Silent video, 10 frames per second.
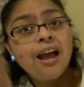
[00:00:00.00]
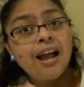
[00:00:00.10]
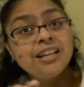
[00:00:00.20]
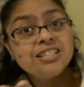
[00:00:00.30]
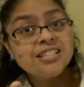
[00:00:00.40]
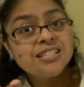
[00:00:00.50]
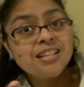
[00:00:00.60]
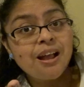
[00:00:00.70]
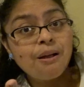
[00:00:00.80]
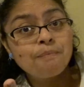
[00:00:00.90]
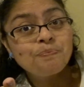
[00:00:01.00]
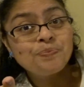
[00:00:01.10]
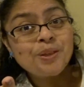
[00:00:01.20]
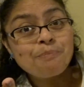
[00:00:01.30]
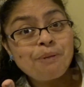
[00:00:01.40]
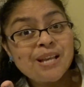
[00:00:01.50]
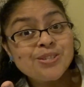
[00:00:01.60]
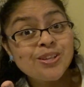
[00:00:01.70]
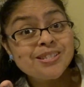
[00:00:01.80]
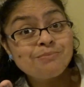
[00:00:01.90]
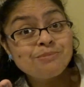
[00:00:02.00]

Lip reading: I just pass on some